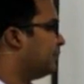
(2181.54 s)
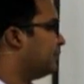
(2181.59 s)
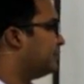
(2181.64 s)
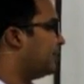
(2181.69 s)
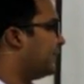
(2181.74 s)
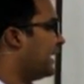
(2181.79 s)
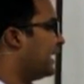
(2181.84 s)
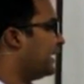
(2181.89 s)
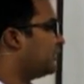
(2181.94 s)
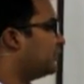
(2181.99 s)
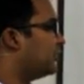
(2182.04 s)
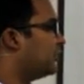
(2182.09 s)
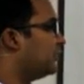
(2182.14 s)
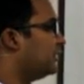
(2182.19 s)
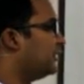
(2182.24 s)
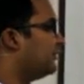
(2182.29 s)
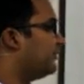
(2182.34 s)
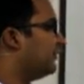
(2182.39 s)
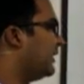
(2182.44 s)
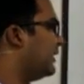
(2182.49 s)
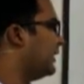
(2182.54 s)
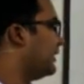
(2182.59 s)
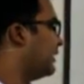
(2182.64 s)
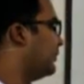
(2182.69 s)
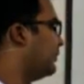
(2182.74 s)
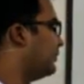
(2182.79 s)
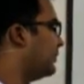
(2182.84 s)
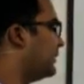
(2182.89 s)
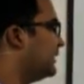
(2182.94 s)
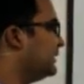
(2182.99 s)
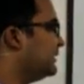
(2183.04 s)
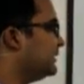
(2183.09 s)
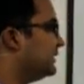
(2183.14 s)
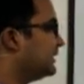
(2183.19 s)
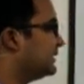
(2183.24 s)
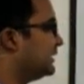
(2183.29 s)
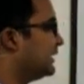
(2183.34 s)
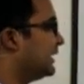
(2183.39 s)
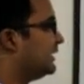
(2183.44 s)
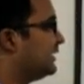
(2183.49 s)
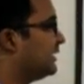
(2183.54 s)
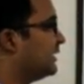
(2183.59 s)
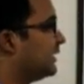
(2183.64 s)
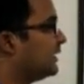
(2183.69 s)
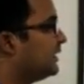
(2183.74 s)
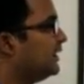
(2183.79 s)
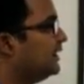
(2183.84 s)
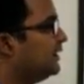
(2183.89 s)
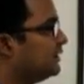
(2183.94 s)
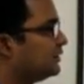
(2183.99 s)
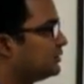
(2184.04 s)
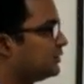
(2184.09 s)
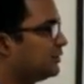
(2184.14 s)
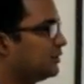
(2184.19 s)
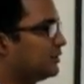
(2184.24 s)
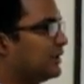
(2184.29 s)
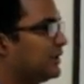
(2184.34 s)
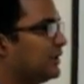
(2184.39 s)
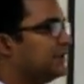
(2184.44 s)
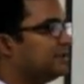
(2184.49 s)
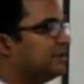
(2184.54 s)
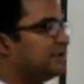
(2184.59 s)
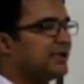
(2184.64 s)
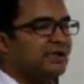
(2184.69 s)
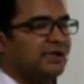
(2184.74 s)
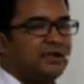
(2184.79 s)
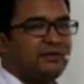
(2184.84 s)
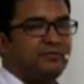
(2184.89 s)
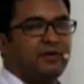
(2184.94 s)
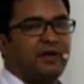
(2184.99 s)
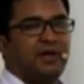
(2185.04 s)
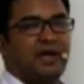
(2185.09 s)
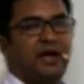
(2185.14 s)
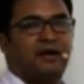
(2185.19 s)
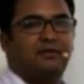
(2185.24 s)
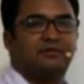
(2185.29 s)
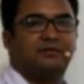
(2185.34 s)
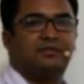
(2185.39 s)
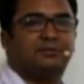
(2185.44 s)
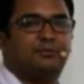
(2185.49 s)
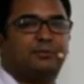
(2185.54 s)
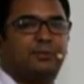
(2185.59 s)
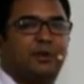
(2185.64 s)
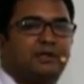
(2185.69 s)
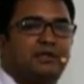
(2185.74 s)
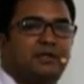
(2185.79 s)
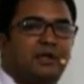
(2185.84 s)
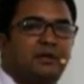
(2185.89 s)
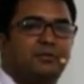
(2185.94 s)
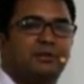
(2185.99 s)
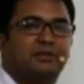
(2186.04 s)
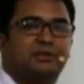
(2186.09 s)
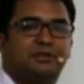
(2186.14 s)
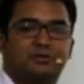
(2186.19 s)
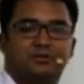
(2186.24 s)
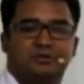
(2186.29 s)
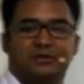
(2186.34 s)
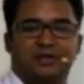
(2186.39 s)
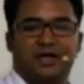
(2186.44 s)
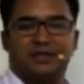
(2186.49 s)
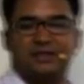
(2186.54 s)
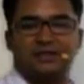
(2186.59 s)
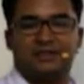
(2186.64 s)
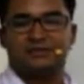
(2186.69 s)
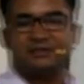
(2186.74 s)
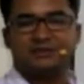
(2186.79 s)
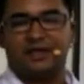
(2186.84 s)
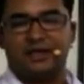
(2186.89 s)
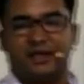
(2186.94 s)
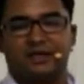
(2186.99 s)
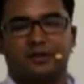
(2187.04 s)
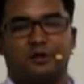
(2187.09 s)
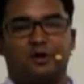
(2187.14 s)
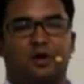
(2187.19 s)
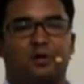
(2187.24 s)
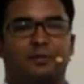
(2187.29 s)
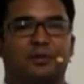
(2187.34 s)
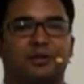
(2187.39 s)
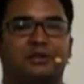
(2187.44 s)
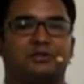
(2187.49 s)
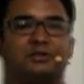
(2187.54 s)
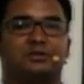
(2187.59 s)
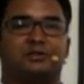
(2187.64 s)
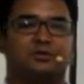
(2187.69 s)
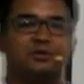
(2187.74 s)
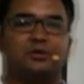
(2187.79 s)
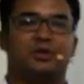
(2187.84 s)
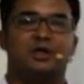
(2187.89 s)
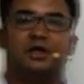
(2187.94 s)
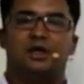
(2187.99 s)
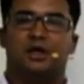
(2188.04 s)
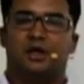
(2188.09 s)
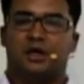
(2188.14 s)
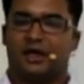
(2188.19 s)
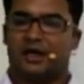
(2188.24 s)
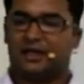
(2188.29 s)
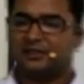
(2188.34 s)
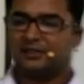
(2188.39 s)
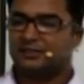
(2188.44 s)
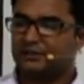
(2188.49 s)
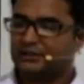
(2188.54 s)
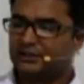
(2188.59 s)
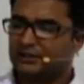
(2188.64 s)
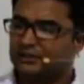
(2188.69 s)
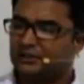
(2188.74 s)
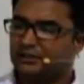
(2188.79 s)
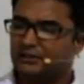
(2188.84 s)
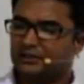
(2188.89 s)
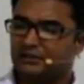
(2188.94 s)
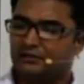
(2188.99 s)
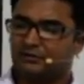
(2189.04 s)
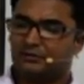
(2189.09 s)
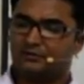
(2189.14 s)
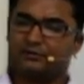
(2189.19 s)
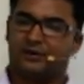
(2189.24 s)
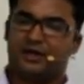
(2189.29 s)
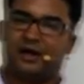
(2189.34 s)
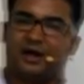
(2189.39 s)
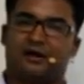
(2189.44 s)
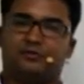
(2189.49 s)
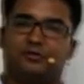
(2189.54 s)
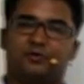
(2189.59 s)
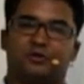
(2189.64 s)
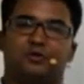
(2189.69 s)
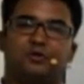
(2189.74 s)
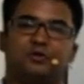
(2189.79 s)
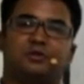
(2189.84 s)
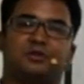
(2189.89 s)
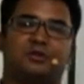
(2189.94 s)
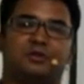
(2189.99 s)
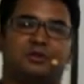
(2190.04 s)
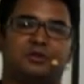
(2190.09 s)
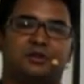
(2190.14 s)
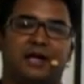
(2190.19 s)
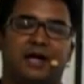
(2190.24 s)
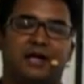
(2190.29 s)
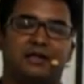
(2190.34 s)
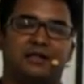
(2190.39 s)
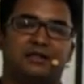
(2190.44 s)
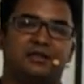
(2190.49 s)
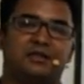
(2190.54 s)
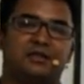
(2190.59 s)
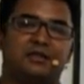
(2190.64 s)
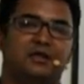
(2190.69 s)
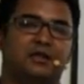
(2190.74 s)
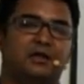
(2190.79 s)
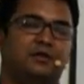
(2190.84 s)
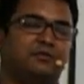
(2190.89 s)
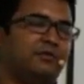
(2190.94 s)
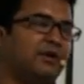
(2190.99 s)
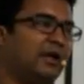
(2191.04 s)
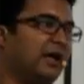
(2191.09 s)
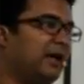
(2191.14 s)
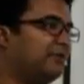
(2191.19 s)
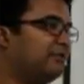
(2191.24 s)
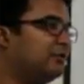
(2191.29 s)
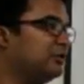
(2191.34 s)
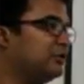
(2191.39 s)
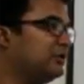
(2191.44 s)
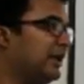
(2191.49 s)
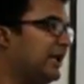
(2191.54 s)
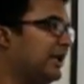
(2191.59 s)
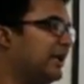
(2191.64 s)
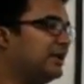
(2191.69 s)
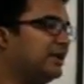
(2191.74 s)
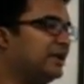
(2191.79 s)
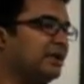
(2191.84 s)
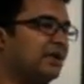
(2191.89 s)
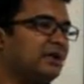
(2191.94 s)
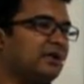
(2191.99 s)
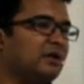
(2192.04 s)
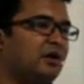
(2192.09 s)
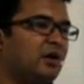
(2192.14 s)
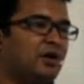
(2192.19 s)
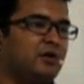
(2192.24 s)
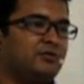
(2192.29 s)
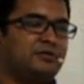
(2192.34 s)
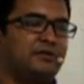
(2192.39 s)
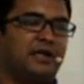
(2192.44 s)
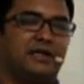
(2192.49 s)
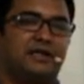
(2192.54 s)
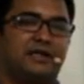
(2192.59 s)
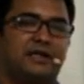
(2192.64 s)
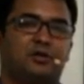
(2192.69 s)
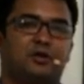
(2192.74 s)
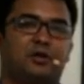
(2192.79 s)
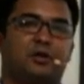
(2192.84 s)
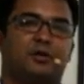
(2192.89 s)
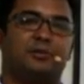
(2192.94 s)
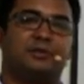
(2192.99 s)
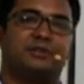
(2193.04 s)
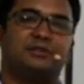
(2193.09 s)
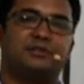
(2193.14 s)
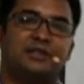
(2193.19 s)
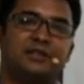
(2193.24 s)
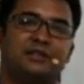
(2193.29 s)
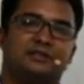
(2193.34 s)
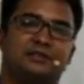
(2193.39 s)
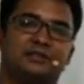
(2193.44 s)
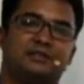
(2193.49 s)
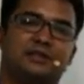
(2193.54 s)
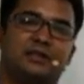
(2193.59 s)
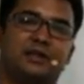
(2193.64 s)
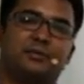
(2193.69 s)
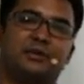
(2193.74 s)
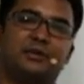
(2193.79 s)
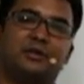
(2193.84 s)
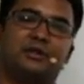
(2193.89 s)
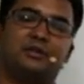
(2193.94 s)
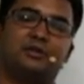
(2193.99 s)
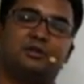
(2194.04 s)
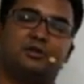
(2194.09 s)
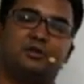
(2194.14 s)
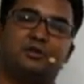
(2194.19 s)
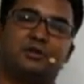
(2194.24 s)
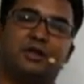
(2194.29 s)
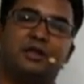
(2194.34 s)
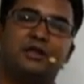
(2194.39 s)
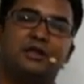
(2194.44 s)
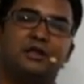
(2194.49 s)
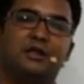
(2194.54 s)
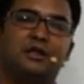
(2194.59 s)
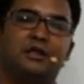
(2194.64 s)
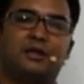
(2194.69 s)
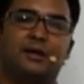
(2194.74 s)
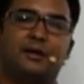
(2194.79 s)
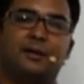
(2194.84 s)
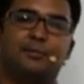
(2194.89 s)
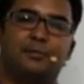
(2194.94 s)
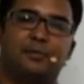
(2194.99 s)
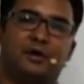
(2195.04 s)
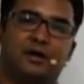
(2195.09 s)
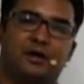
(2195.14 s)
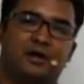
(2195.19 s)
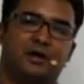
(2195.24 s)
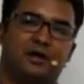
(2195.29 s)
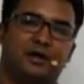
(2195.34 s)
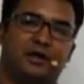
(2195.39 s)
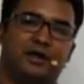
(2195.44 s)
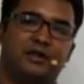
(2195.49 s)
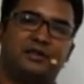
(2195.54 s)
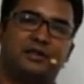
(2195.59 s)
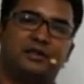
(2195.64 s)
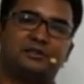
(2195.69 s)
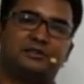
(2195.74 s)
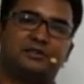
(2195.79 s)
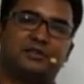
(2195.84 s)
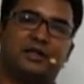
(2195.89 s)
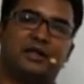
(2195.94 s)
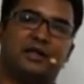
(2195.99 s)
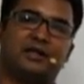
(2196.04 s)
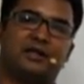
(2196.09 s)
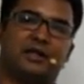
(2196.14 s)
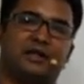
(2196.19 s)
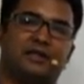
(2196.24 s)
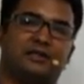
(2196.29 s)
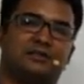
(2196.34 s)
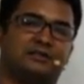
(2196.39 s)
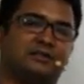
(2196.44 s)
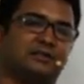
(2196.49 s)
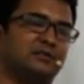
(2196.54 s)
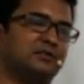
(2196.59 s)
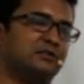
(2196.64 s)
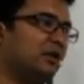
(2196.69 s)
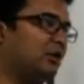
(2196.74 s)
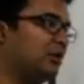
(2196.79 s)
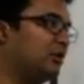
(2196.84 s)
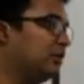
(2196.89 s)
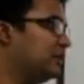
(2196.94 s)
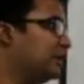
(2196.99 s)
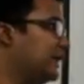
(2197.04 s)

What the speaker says: its impact on different companies in the sector. So recently we have the spectrum issue, that is an economic issue, and we have to cater, we have to take care of that economic changes coming into the industry analysis, the